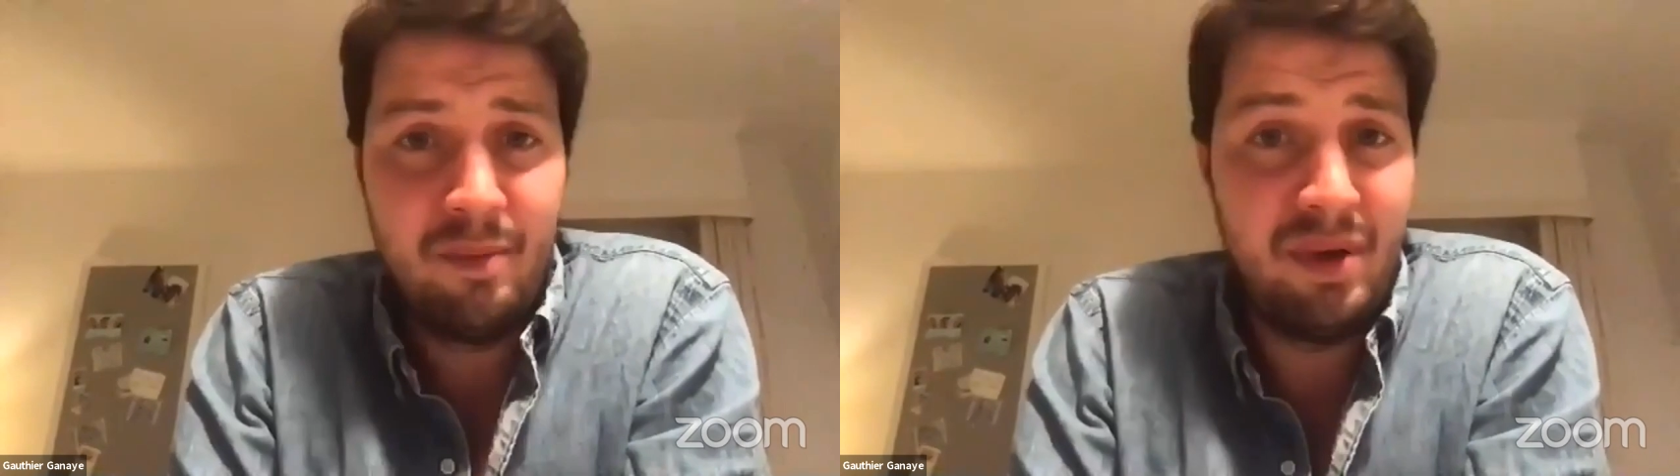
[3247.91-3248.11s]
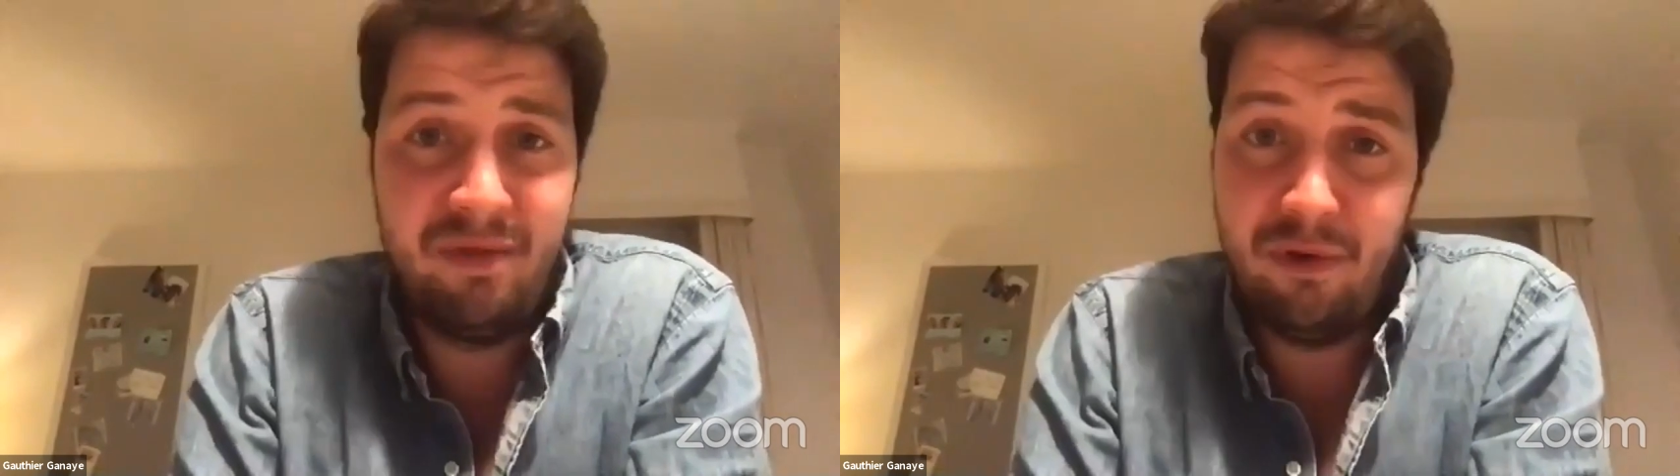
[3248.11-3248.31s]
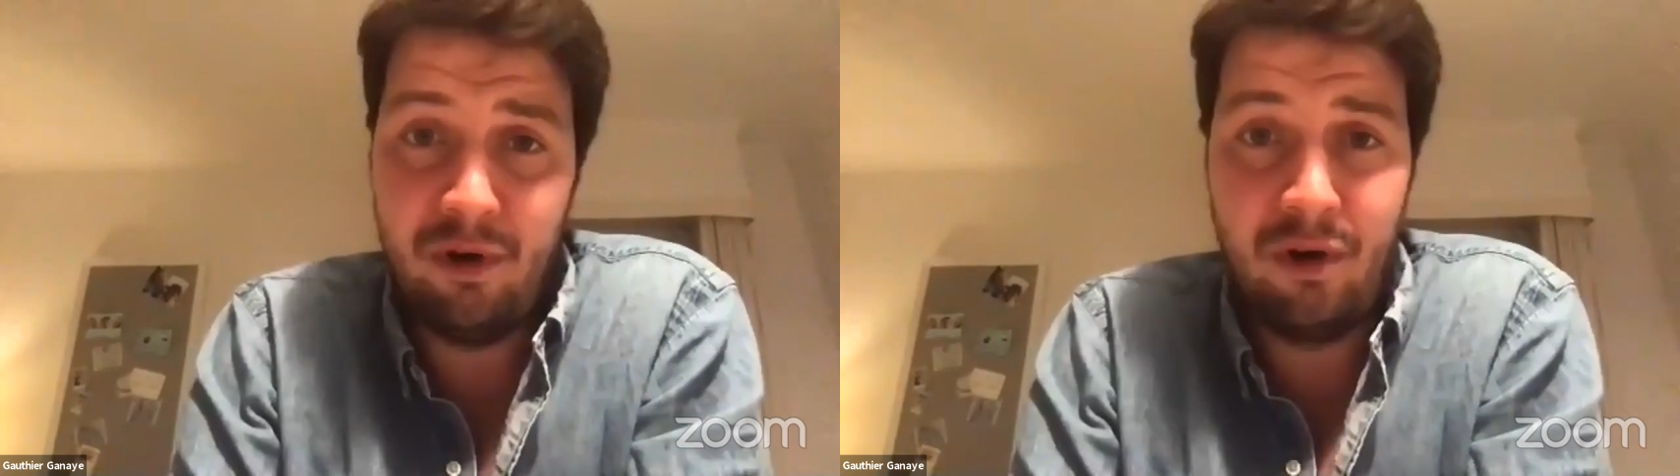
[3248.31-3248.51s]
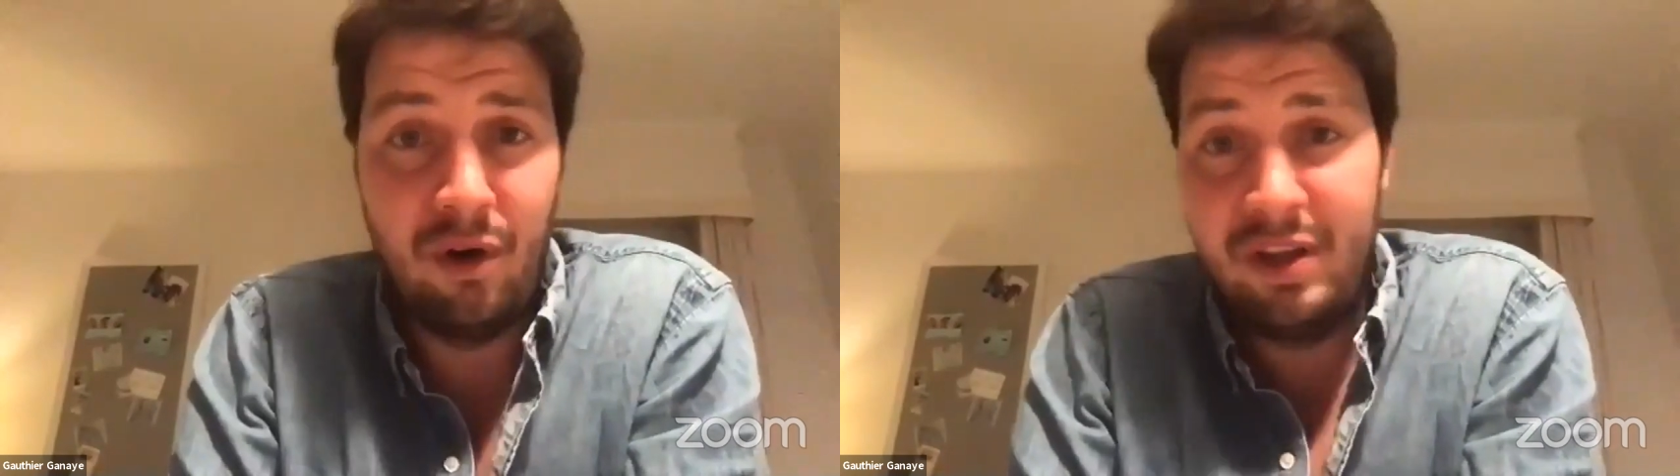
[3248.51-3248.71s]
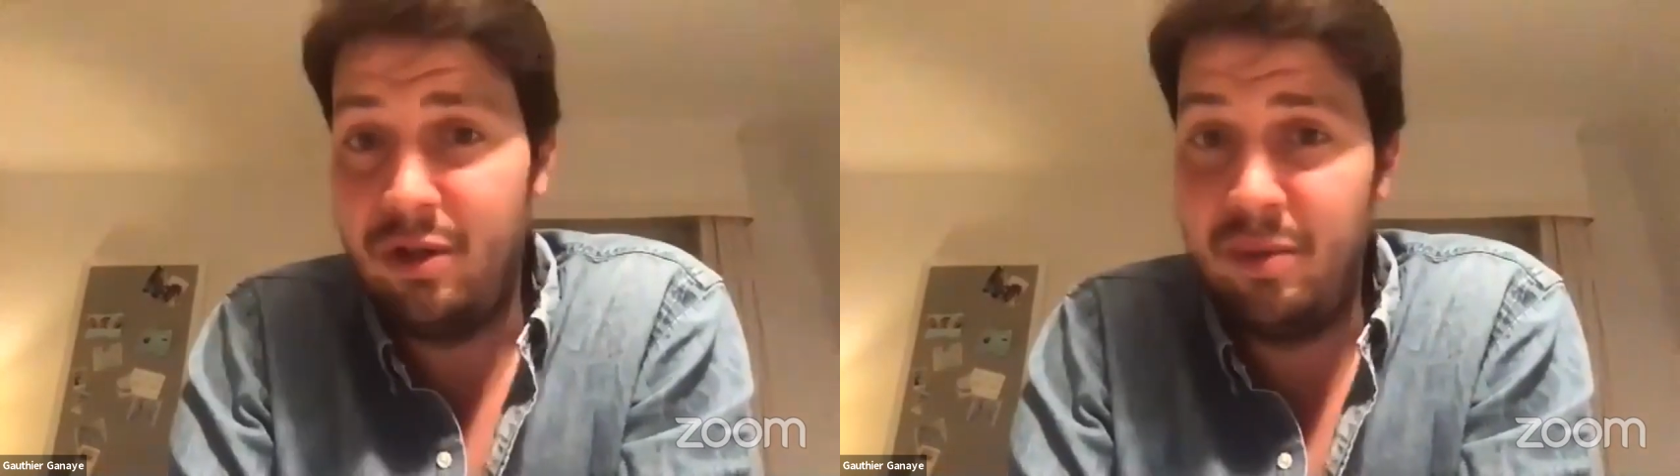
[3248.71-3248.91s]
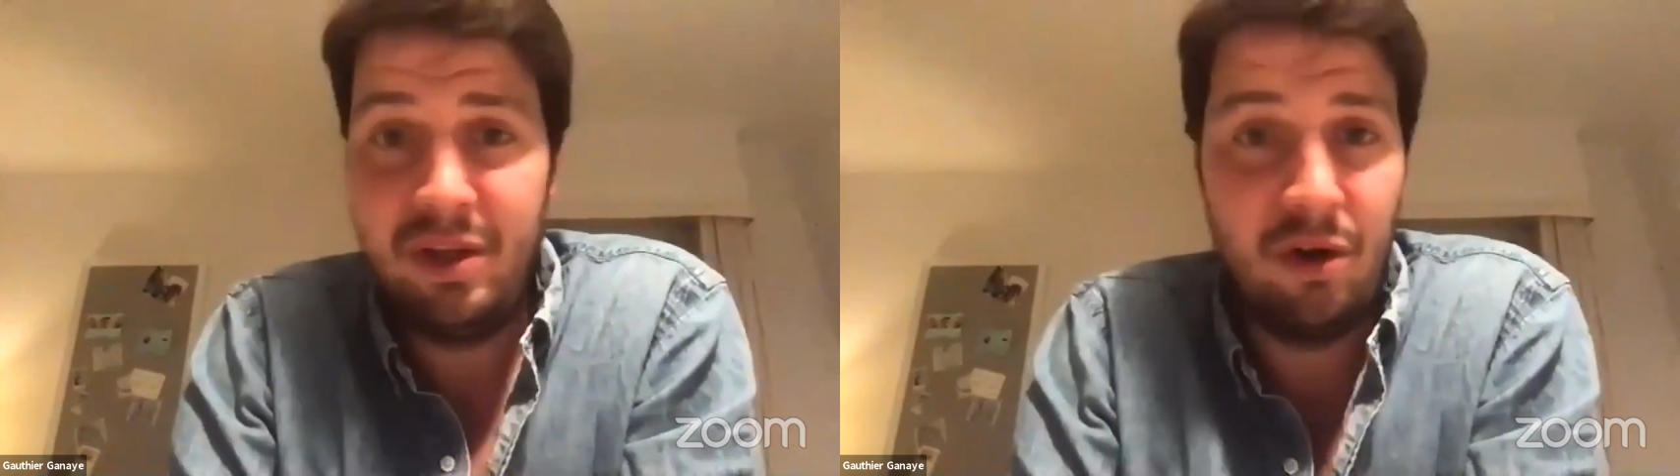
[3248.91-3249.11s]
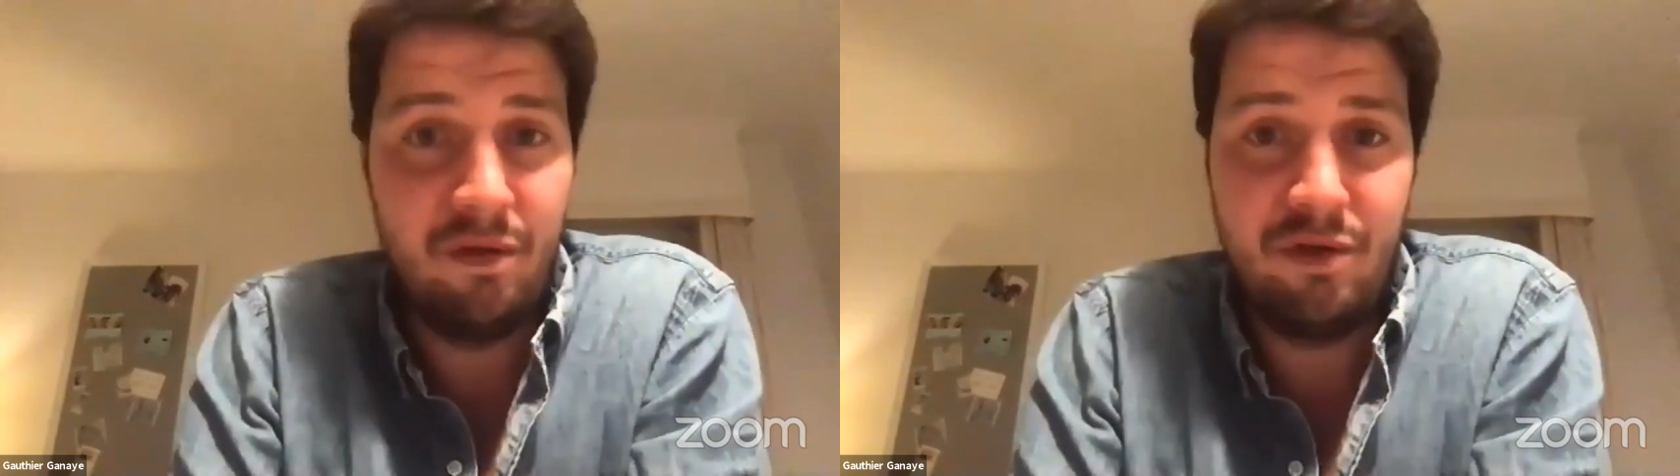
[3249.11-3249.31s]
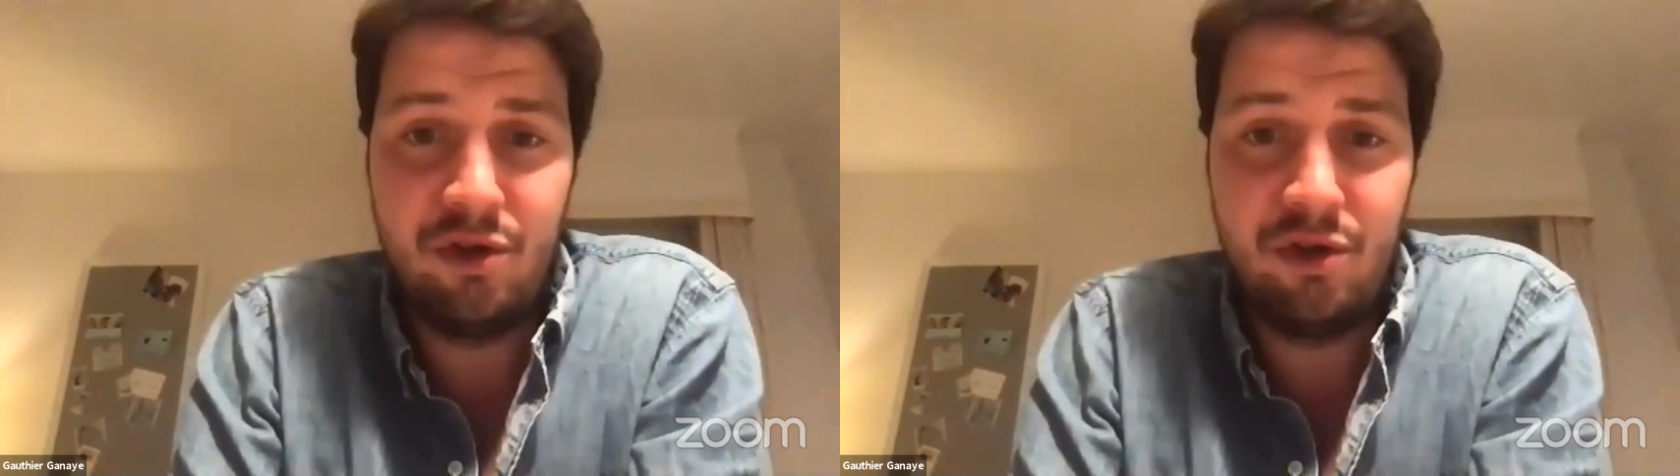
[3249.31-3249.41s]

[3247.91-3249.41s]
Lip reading: before or in the middle of the